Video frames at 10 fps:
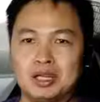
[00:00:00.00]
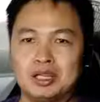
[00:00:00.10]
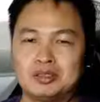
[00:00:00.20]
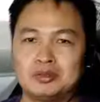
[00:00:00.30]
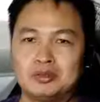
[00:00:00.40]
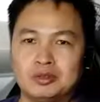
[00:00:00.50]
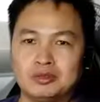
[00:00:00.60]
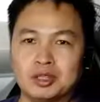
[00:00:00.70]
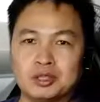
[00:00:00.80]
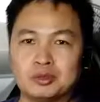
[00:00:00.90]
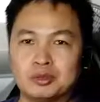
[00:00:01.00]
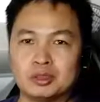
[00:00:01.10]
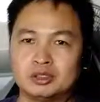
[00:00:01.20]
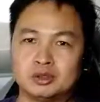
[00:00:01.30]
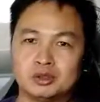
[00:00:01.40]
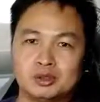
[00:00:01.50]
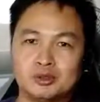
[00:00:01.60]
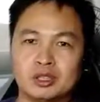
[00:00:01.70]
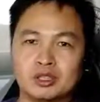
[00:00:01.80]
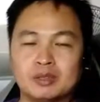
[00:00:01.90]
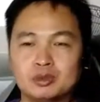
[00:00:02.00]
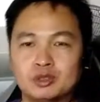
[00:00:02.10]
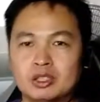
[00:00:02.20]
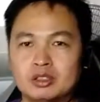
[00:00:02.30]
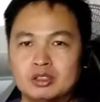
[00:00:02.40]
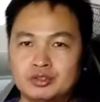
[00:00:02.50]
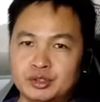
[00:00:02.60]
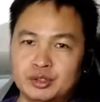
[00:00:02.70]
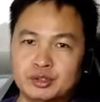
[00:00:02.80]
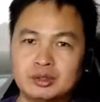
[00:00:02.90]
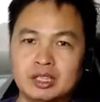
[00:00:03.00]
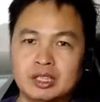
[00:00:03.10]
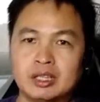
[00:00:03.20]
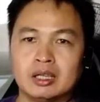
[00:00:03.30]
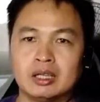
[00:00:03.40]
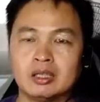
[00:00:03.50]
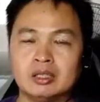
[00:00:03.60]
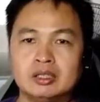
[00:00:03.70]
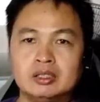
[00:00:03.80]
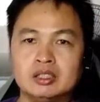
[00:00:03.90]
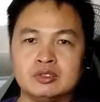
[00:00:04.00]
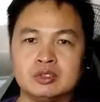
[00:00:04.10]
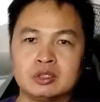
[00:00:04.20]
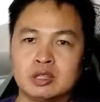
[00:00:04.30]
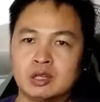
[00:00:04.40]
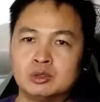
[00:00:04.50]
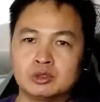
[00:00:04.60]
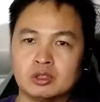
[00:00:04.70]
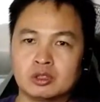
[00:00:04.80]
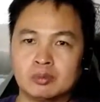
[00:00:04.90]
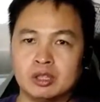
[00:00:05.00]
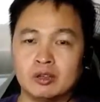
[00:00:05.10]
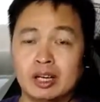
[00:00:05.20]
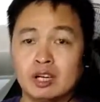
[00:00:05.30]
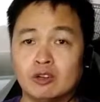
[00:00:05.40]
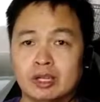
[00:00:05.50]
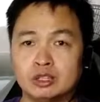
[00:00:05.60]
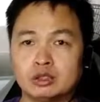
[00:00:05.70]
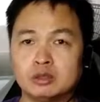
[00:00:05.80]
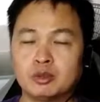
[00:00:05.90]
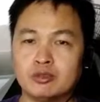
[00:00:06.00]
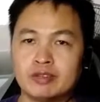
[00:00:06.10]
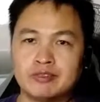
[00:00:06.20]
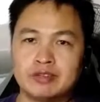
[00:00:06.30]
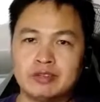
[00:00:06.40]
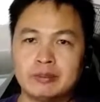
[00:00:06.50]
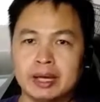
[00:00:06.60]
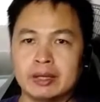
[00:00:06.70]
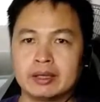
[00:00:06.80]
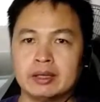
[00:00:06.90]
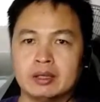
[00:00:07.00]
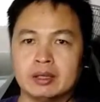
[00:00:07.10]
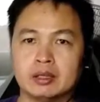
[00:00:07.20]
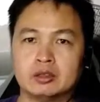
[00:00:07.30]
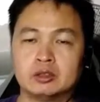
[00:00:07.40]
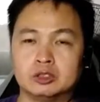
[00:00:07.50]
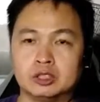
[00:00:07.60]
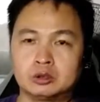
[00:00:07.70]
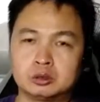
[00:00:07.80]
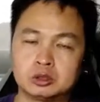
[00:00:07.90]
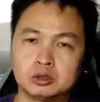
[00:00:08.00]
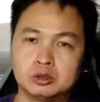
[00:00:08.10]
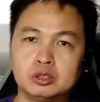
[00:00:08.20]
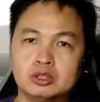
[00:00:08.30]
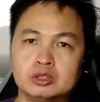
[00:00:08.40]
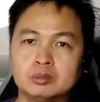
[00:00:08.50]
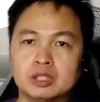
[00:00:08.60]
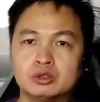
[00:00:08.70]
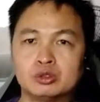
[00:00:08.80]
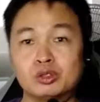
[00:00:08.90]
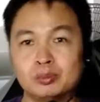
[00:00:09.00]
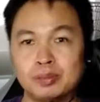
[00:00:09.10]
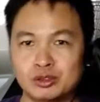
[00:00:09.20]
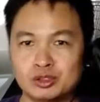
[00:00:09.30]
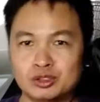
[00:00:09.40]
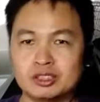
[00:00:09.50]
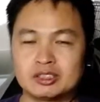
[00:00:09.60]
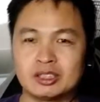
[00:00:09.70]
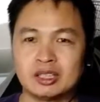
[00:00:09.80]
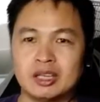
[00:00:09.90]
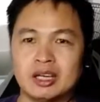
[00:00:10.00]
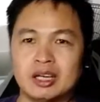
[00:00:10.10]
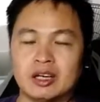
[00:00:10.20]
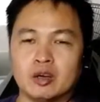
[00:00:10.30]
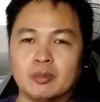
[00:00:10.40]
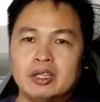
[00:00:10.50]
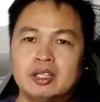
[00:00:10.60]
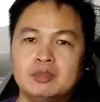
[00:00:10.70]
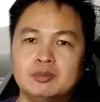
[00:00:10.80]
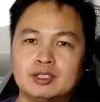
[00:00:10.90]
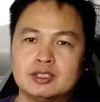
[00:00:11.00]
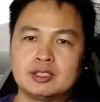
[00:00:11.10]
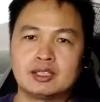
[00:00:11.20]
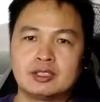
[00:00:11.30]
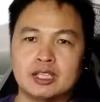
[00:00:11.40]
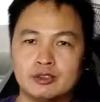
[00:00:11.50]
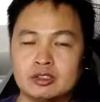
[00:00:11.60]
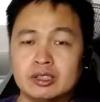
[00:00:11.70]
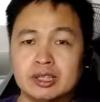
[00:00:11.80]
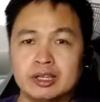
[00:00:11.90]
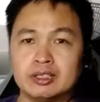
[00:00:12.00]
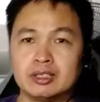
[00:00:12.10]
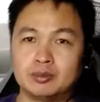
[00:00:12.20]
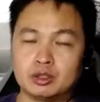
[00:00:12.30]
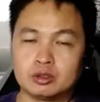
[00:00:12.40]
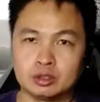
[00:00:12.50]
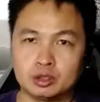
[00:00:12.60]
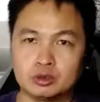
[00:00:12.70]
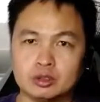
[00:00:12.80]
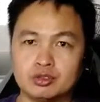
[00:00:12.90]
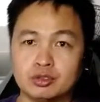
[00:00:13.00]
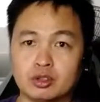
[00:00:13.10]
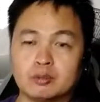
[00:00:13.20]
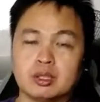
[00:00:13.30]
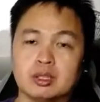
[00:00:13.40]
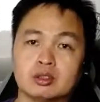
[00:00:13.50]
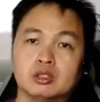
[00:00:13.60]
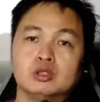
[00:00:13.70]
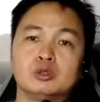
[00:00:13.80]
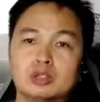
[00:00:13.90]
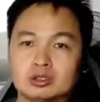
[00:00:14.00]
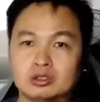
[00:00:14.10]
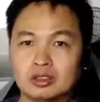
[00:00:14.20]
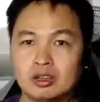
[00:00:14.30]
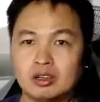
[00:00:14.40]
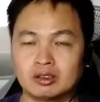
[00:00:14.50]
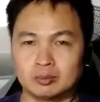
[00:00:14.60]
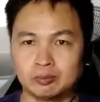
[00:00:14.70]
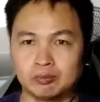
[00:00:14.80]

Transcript: Hi, very good morning to you. Welcome to another video. Uh, in this video, I want to talk about how I actually provide feedback, uh, not just to the students, but to the parents. Now, my name is uh, Darren and I'm the English tutor from uh, EnglishTuition.org.